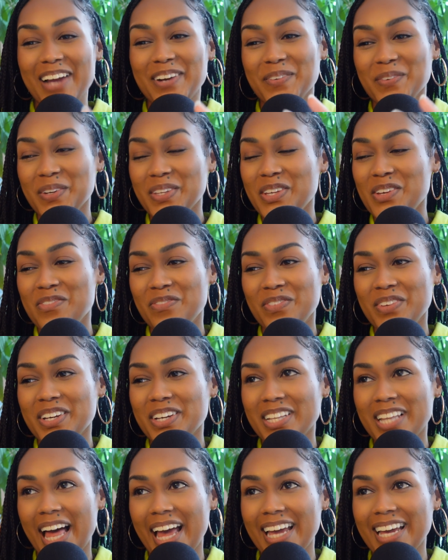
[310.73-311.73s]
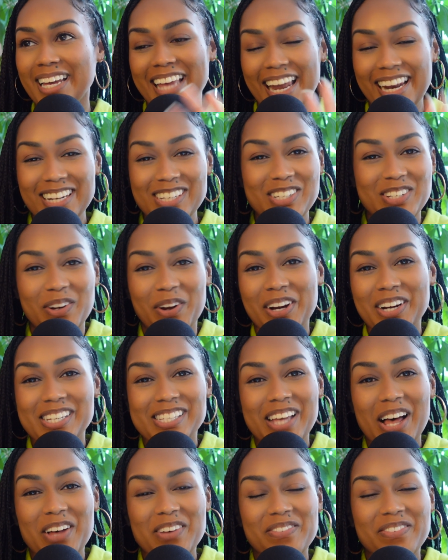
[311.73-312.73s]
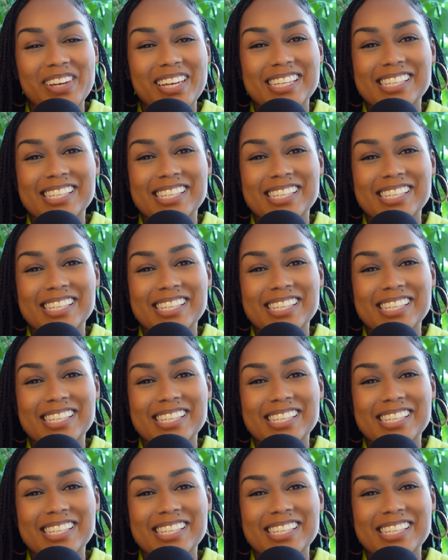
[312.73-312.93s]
I really feel like getting to know yourself